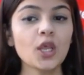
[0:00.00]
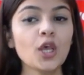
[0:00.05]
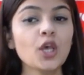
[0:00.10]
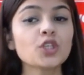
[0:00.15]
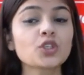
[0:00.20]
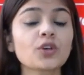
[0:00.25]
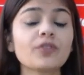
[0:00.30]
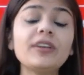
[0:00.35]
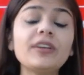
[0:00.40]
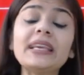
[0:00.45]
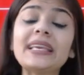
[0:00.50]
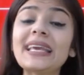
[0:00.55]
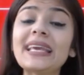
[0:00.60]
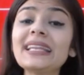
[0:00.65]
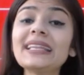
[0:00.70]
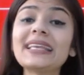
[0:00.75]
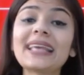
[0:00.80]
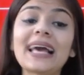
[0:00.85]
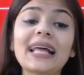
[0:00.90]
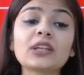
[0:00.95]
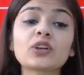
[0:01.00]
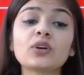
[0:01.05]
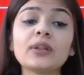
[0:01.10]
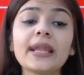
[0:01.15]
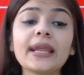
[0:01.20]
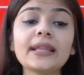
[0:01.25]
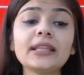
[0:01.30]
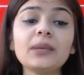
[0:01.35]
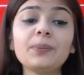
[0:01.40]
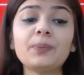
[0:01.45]
So we can
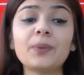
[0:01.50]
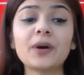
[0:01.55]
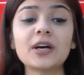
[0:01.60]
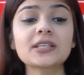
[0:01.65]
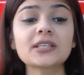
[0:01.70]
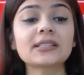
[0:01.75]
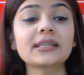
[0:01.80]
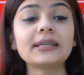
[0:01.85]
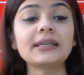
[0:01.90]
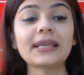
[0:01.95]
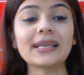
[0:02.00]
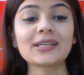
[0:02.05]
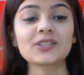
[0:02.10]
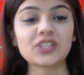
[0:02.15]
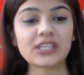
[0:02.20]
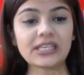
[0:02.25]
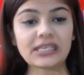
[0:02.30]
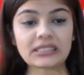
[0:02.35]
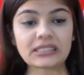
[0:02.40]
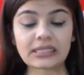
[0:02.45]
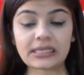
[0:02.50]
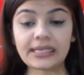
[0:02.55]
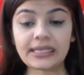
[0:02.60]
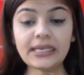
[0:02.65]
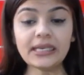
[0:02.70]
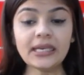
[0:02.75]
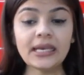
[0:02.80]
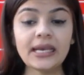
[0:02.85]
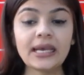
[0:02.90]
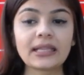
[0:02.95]
calculate the percentage
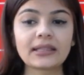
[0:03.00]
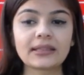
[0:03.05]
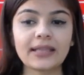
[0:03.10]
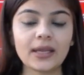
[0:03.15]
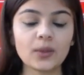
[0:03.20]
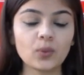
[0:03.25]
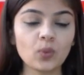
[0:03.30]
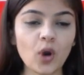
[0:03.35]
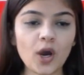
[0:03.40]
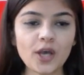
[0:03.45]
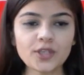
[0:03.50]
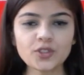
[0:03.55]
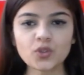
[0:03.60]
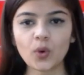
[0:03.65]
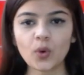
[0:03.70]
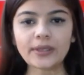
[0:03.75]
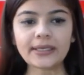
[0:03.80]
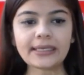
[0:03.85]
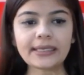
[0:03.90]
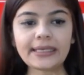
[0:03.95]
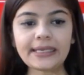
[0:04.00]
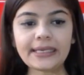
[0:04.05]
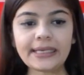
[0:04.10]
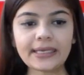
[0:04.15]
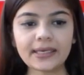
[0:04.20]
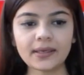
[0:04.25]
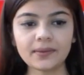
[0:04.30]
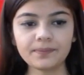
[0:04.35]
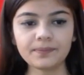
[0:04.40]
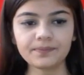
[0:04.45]
easily. There was only